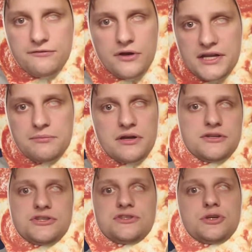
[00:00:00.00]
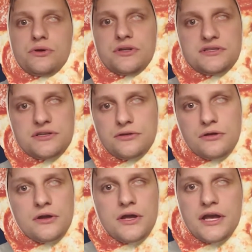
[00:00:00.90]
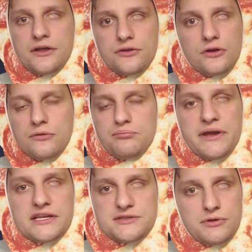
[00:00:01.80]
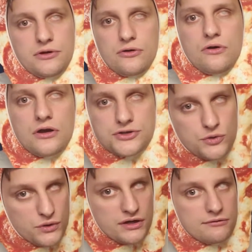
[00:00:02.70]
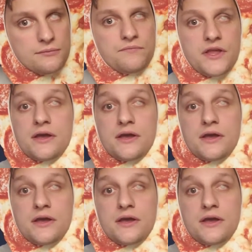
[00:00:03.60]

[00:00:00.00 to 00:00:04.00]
for anybody just doing this in their basement or garage or whatever.